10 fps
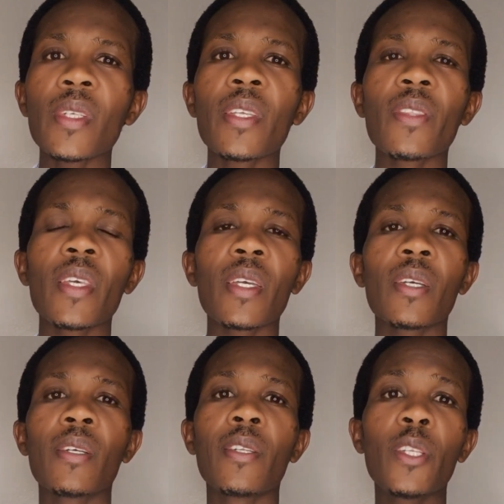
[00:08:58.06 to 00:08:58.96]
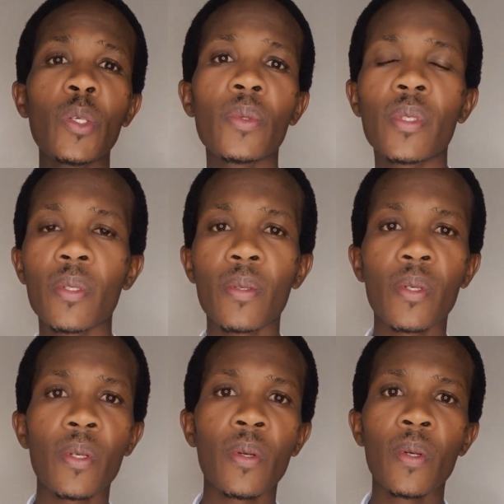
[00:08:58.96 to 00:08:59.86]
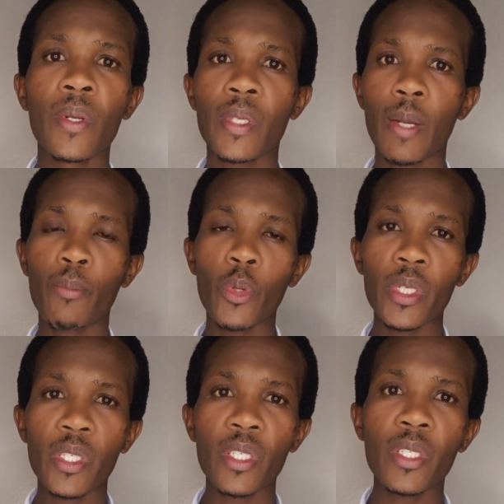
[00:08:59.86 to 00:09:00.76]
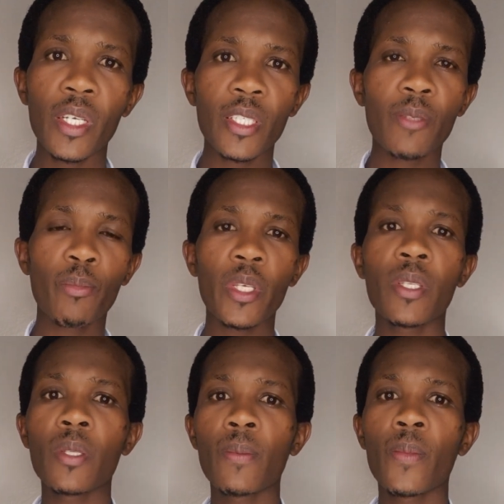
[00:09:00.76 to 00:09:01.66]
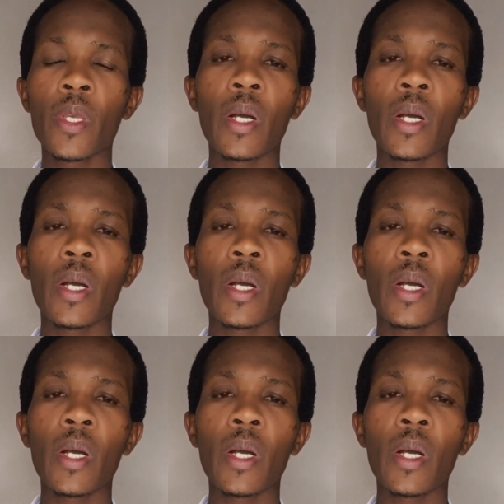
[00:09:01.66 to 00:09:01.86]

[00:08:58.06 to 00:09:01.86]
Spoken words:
in the news some politicians being